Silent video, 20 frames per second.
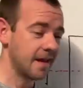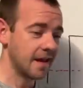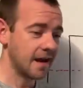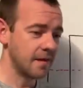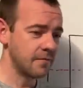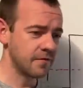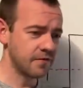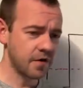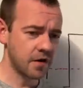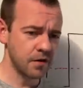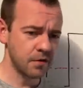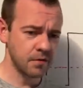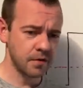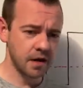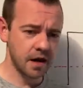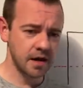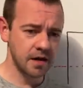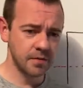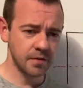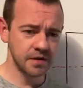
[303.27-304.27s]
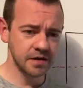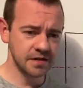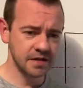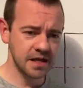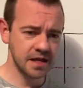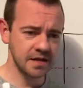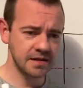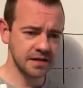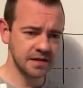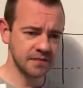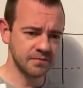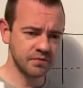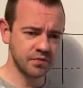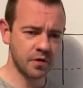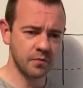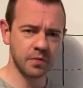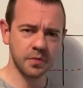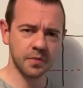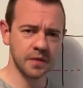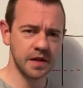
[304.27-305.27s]
And before anybody says it's
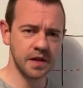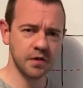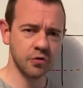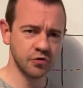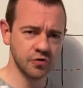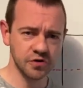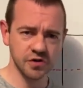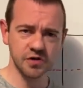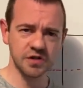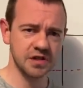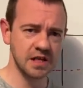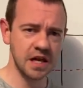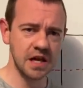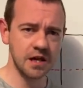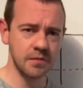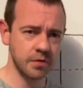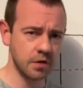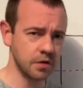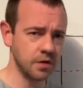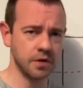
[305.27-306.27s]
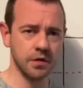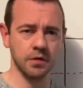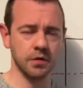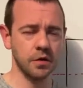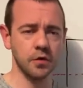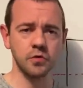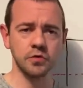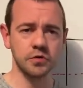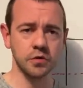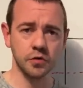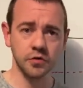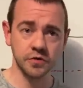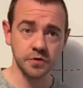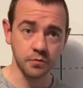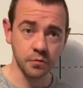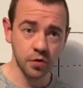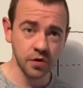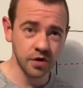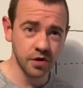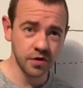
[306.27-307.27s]
probably unsustainable, they'll lose loads of
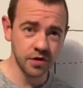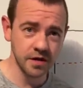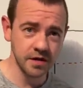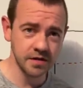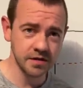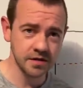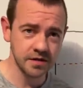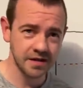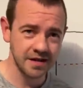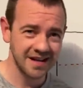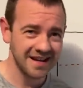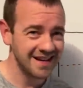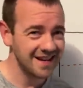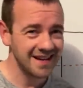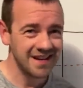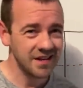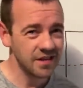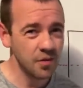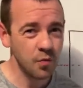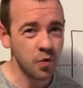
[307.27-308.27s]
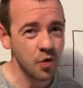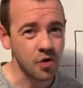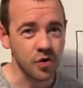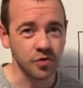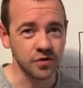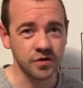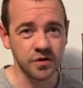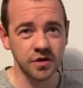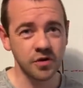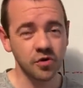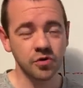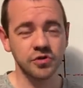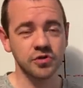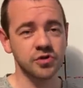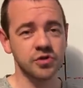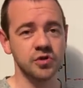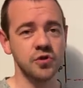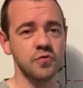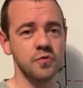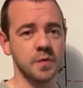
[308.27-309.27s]
money on this, they won't. They're not
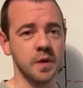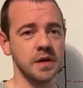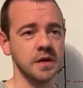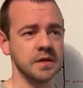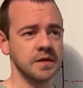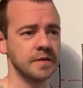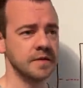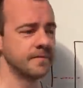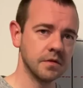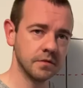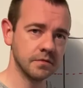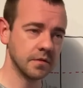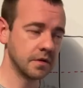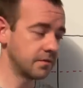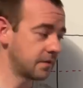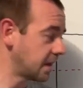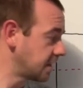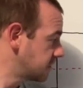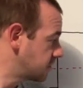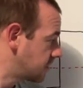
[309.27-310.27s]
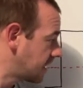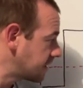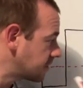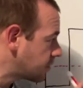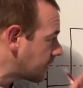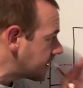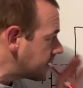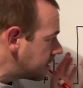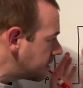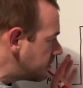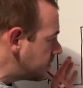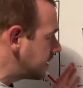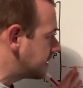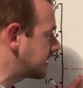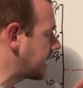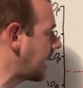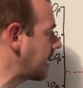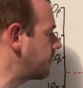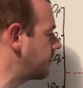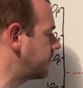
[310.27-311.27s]
stupid. That's, that's why they do this
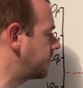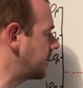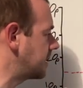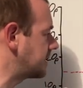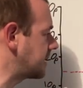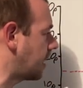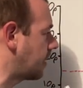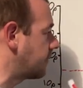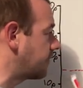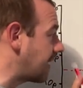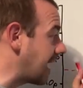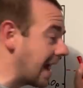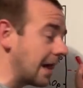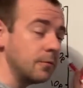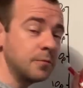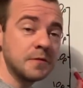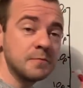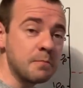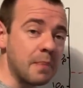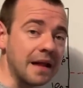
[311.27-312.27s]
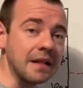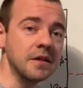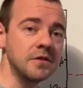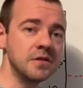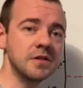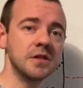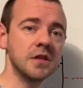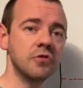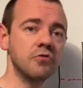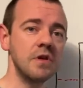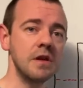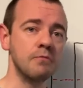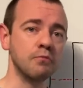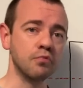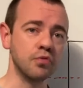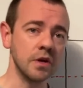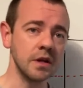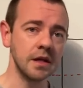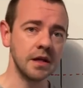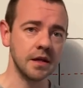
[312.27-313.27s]
time of day tariff. It helps balance the grid
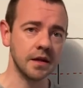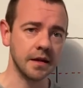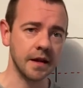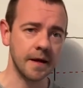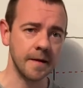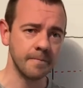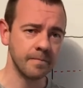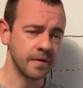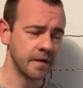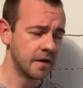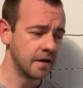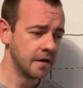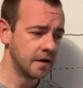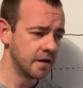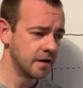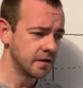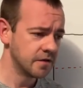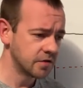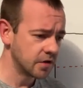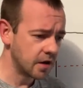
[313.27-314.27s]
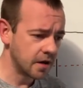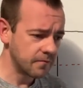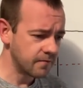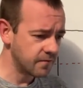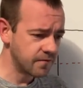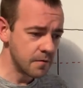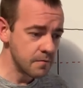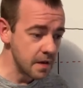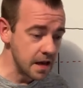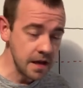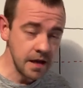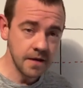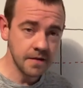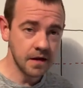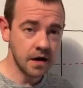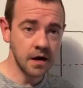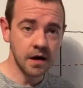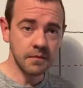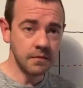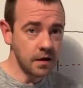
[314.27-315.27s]
brilliantly. So uh, for me,
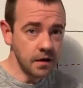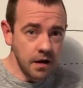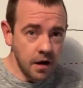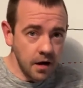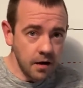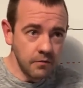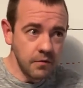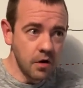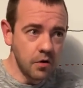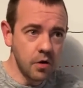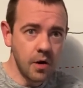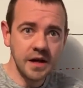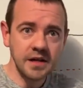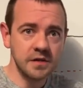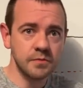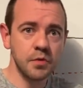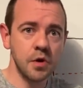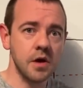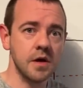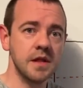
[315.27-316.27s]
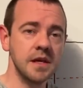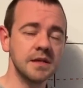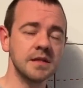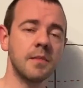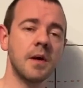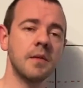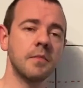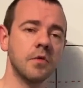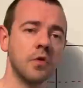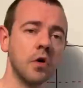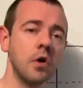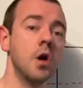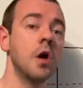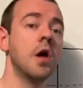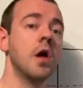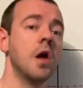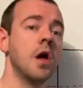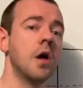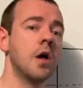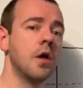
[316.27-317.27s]
and I'm, I'm not an expert in this, I might be wrong,
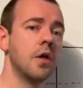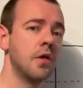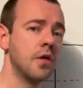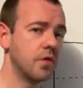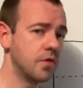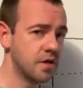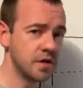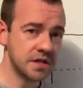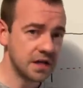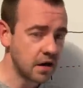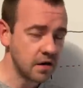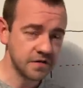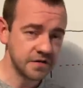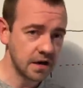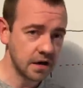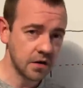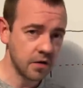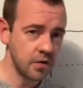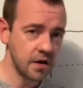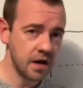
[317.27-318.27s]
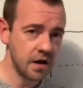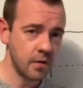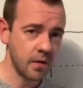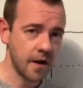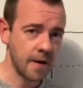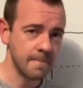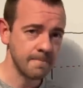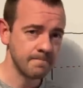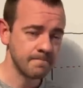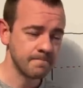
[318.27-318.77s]
the tariff's not going anywhere.